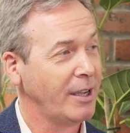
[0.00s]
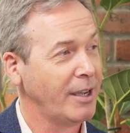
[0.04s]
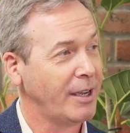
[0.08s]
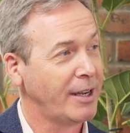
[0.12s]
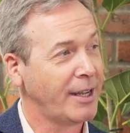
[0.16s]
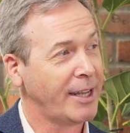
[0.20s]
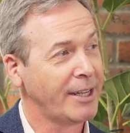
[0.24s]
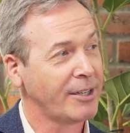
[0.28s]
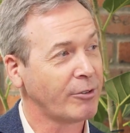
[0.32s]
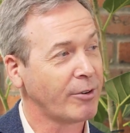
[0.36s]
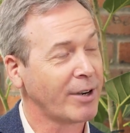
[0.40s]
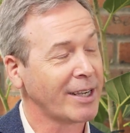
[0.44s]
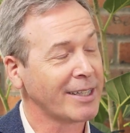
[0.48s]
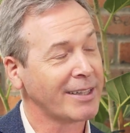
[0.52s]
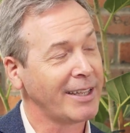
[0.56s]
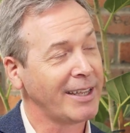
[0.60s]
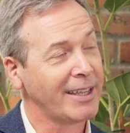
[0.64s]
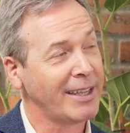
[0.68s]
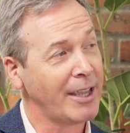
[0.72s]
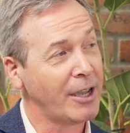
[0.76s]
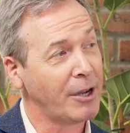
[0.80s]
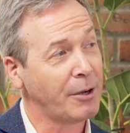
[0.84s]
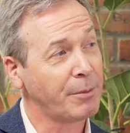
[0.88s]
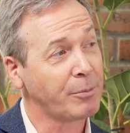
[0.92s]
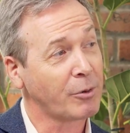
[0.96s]
and I direct the
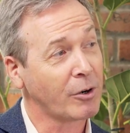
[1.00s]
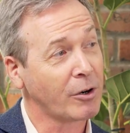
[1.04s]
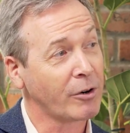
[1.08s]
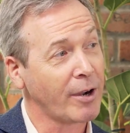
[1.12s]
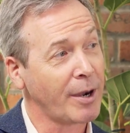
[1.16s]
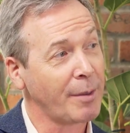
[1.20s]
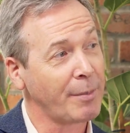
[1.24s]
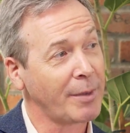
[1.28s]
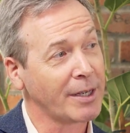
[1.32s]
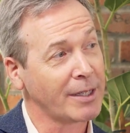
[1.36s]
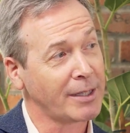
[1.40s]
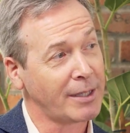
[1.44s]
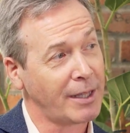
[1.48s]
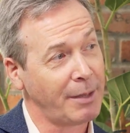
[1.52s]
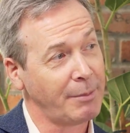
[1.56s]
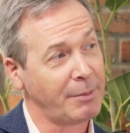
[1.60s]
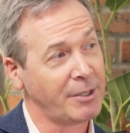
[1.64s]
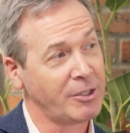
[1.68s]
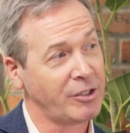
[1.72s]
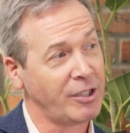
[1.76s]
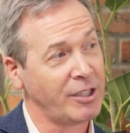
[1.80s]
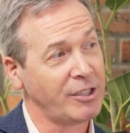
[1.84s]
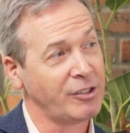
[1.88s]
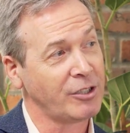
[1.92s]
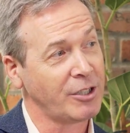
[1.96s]
Yale Program on
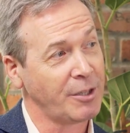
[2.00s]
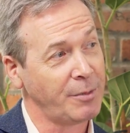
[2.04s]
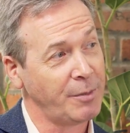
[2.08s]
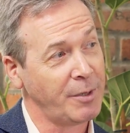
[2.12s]
Climate Change